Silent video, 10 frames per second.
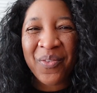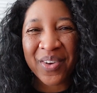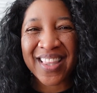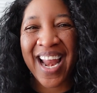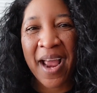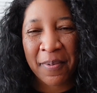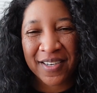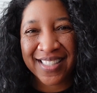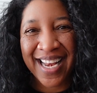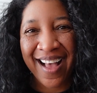with an I
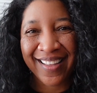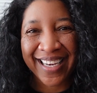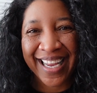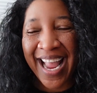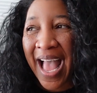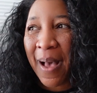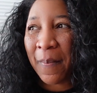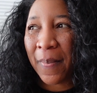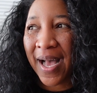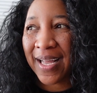personality,
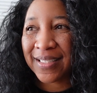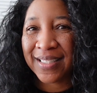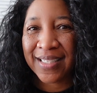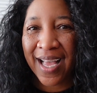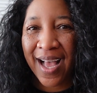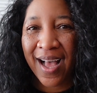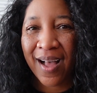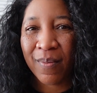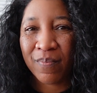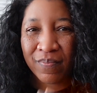but
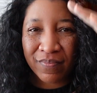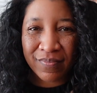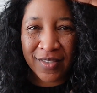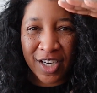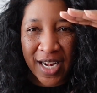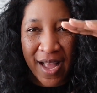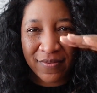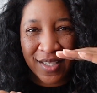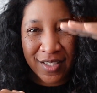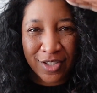you're
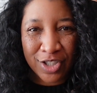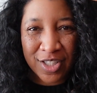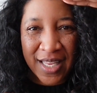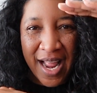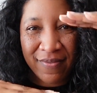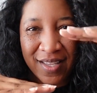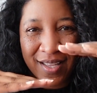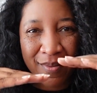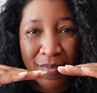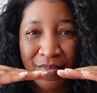just gonna have
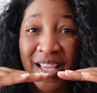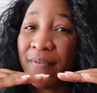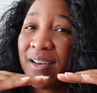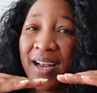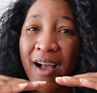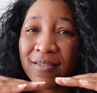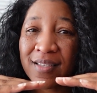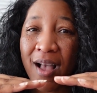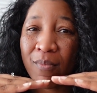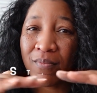to even it out
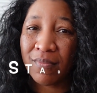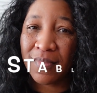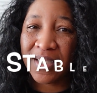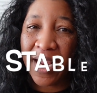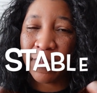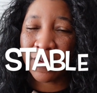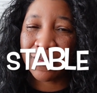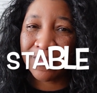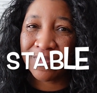some. Stable.